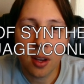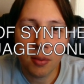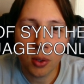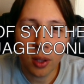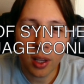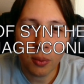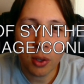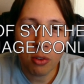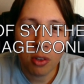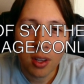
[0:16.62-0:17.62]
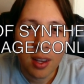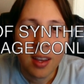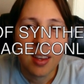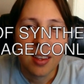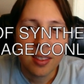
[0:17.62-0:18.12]
of your language.
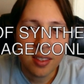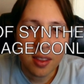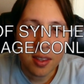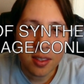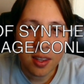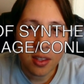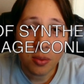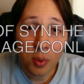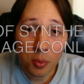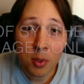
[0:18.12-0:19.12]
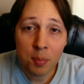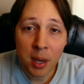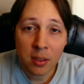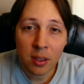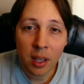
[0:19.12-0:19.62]
Synthesis, with
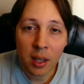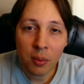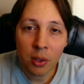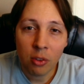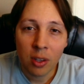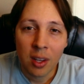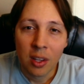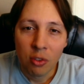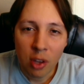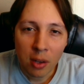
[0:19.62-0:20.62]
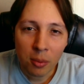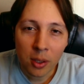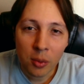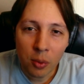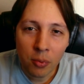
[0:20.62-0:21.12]
respect to language,
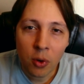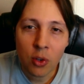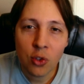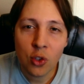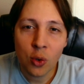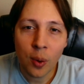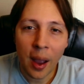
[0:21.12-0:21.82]
generally refers to